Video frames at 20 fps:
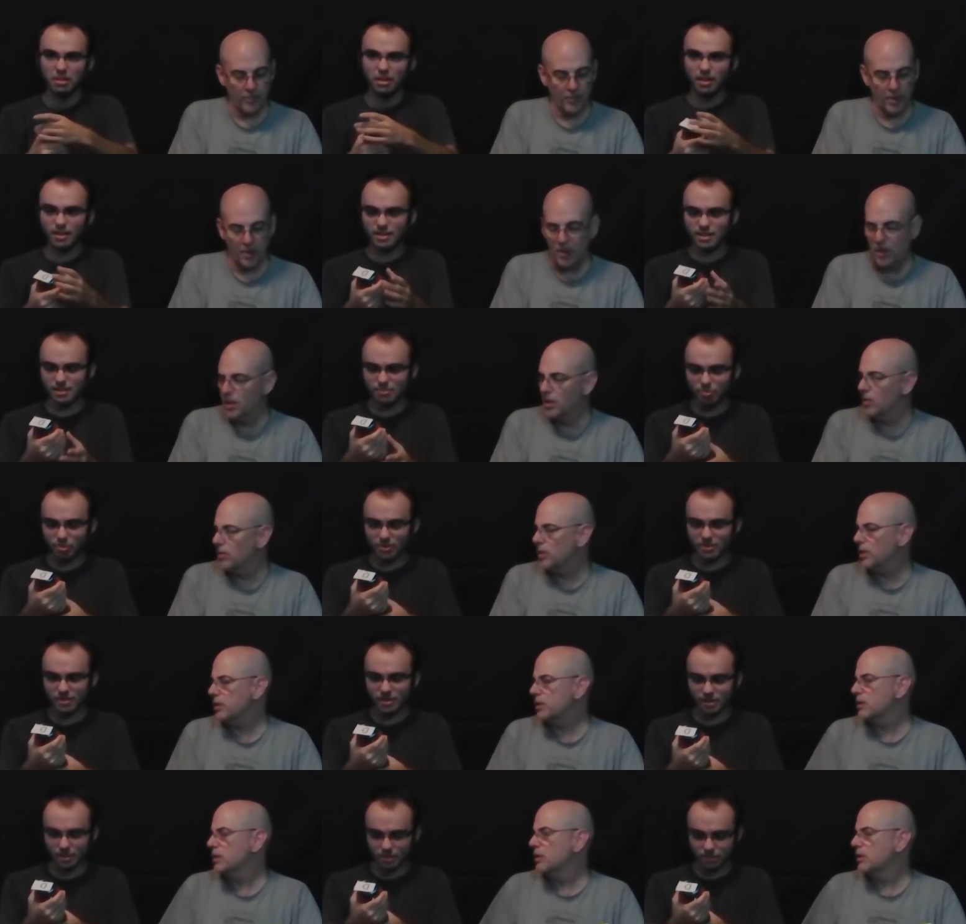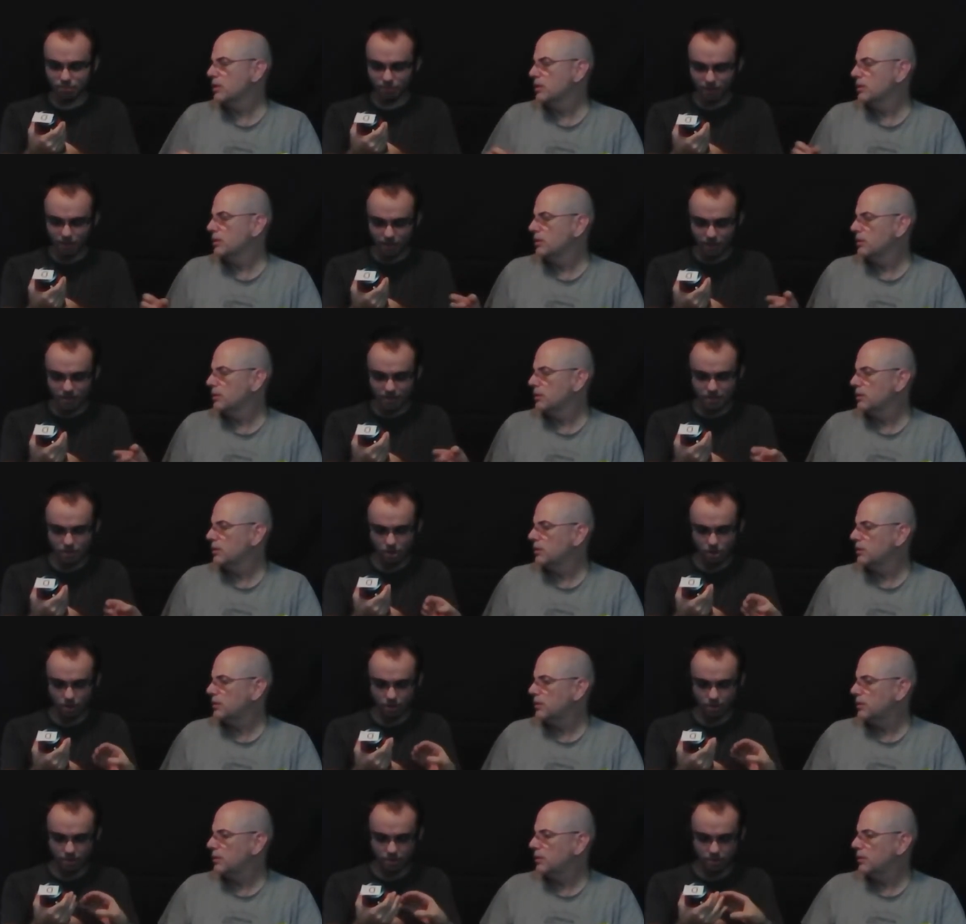Speaker 1: It smells like spaghetti
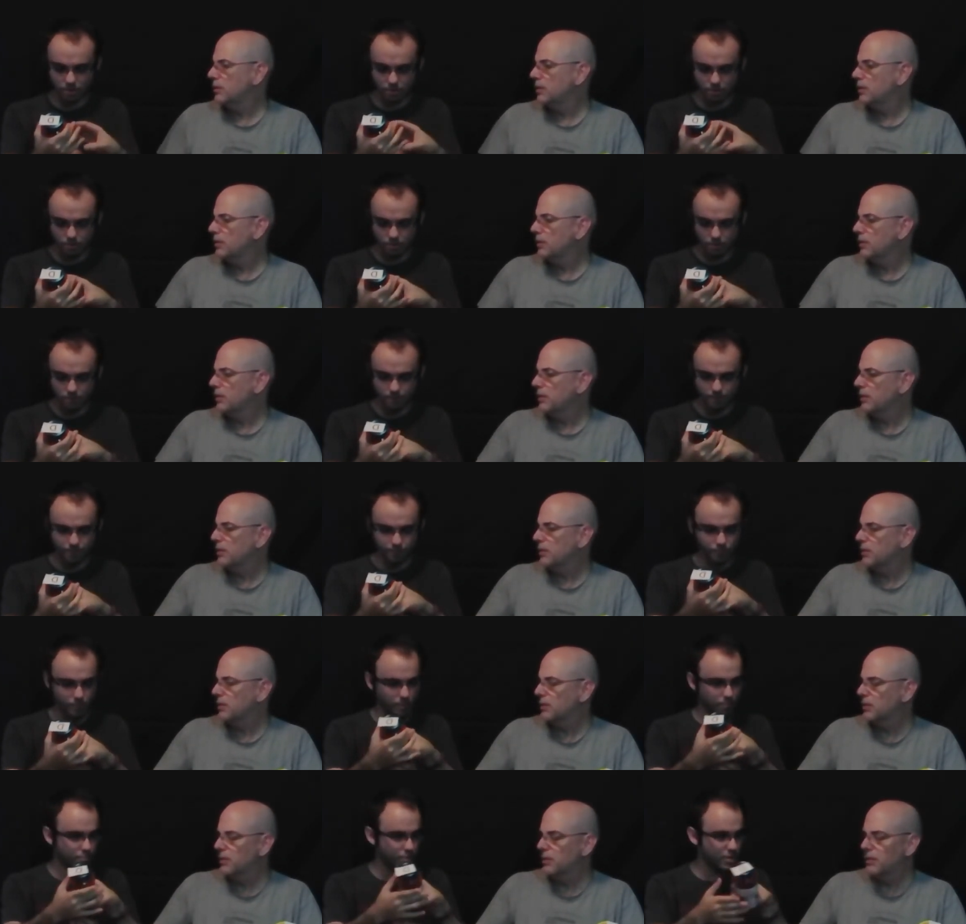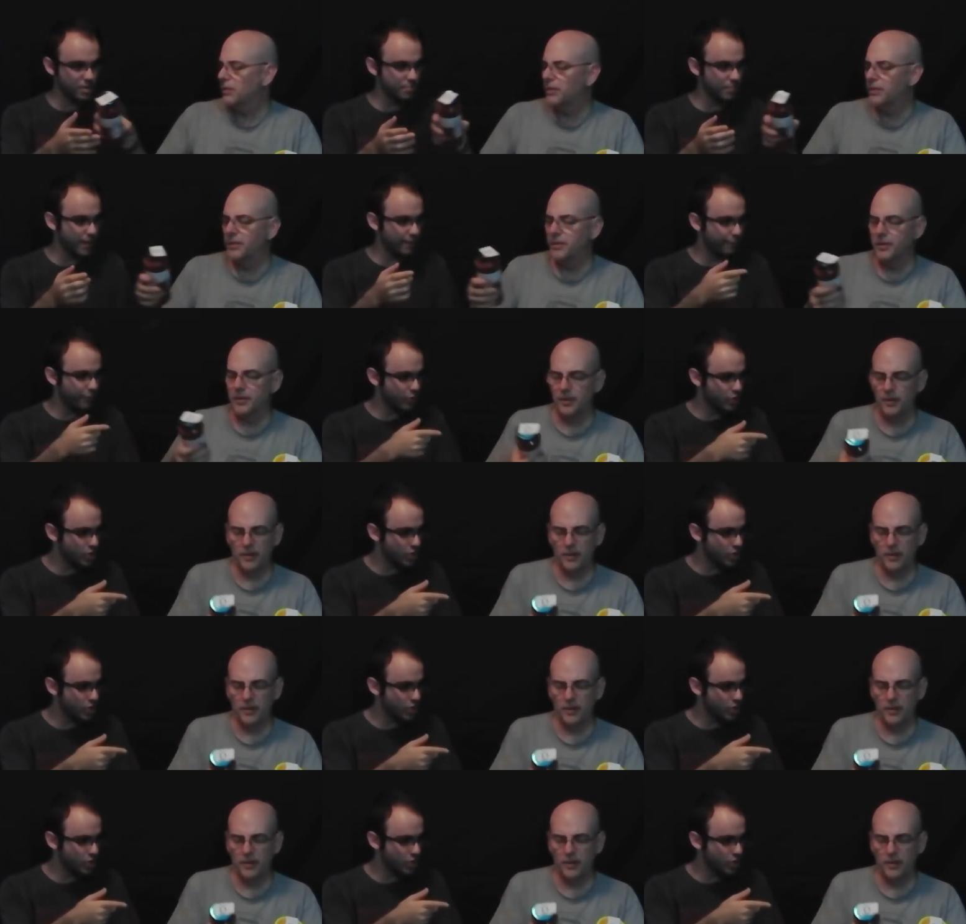sauce, but it's made for